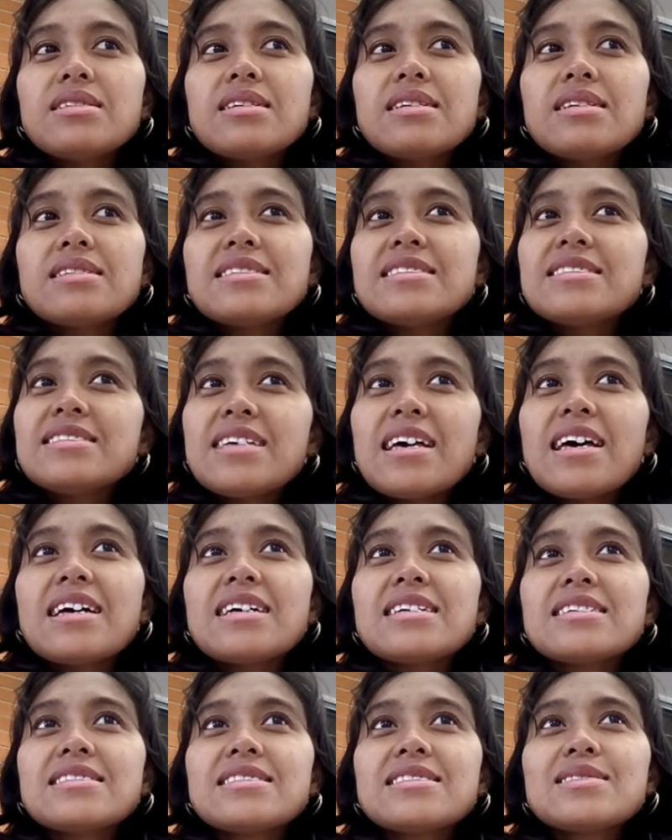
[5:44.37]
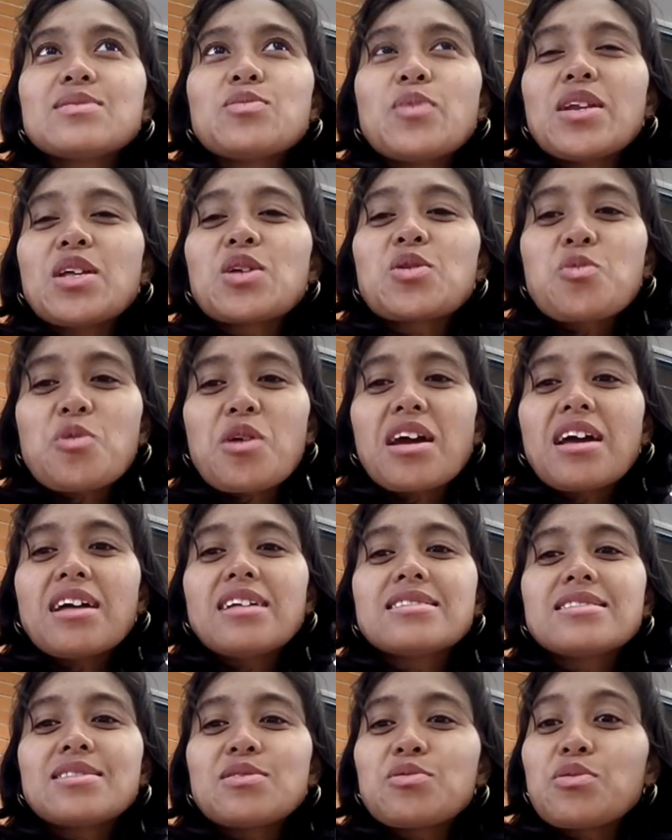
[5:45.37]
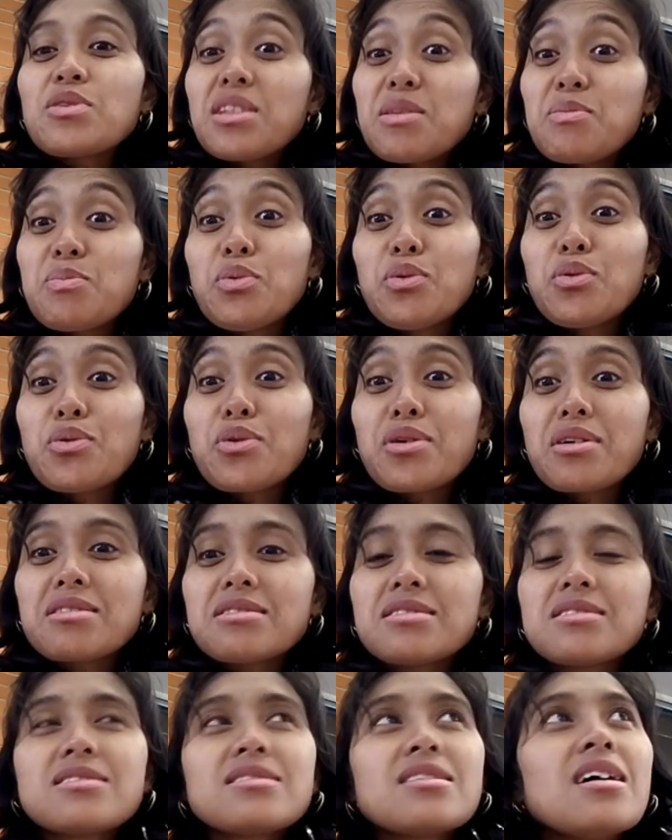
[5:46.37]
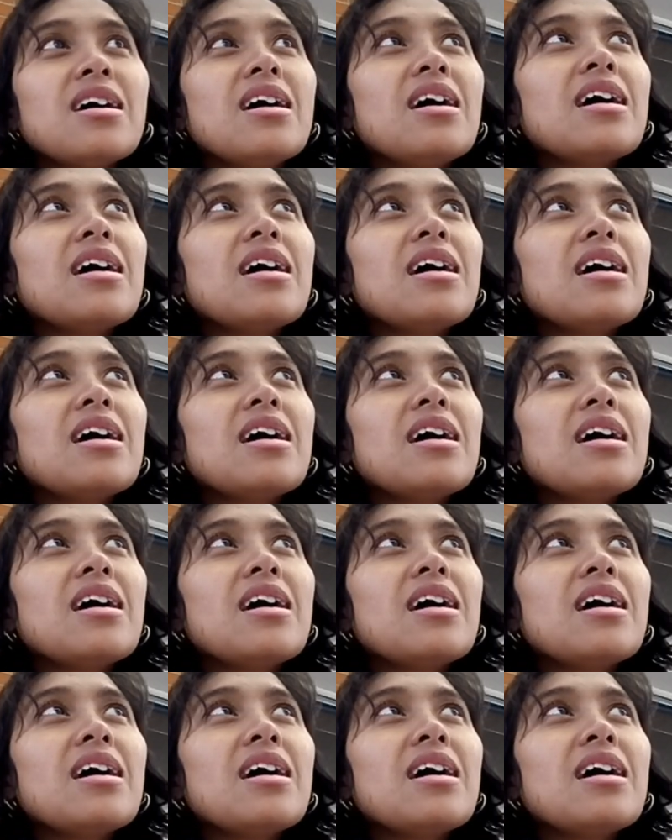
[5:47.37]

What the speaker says: It says when it rains, it really pours,